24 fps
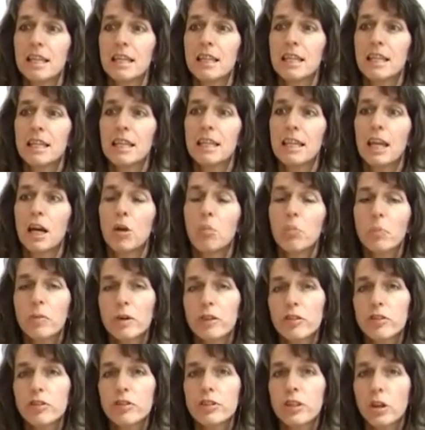the
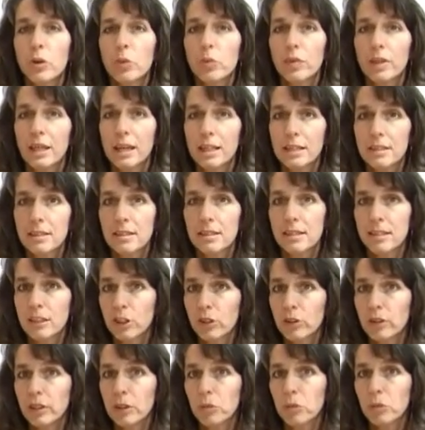numbers don't
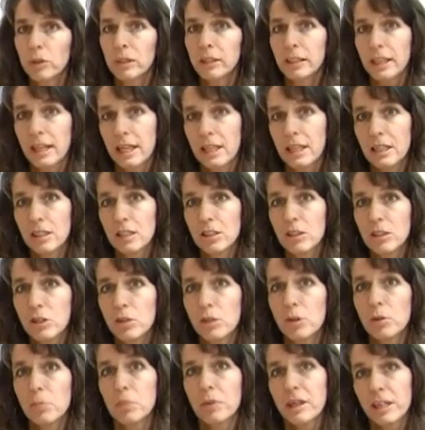necessarily relate
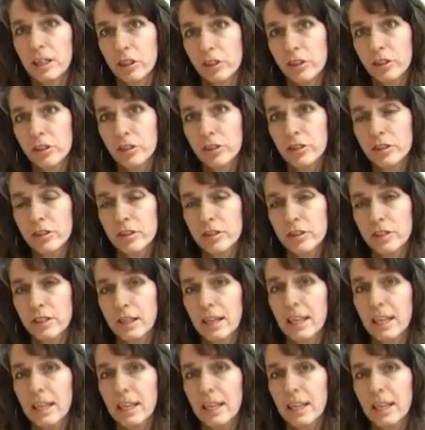to the pictures.